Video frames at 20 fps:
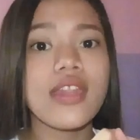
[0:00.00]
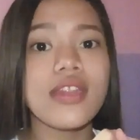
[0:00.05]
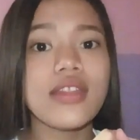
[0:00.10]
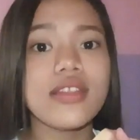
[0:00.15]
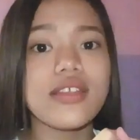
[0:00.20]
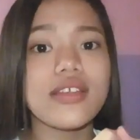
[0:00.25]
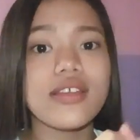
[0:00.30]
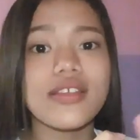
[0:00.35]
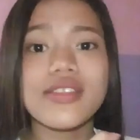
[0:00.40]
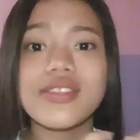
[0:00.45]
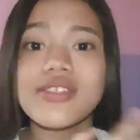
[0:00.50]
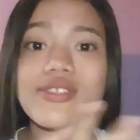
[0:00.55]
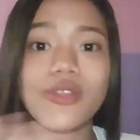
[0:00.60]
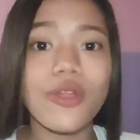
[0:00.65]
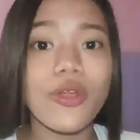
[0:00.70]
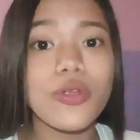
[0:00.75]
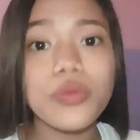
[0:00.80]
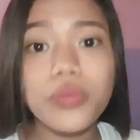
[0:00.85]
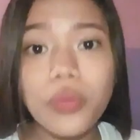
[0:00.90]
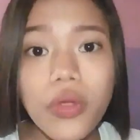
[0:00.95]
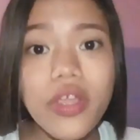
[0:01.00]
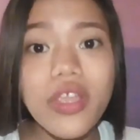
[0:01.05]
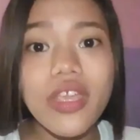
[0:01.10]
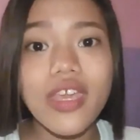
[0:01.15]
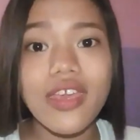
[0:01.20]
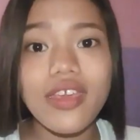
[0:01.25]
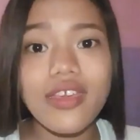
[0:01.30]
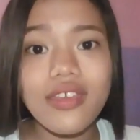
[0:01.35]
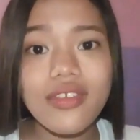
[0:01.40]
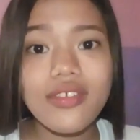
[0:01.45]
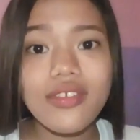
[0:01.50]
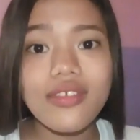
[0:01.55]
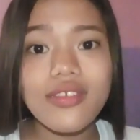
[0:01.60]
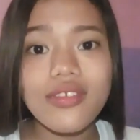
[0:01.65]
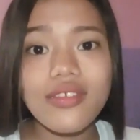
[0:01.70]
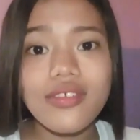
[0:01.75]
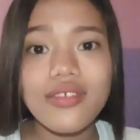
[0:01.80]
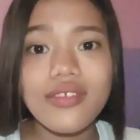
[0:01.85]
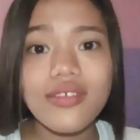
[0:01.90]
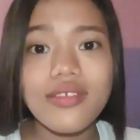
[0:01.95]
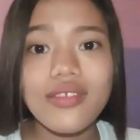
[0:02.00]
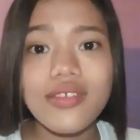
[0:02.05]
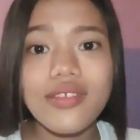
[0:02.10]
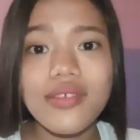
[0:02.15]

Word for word: and start working.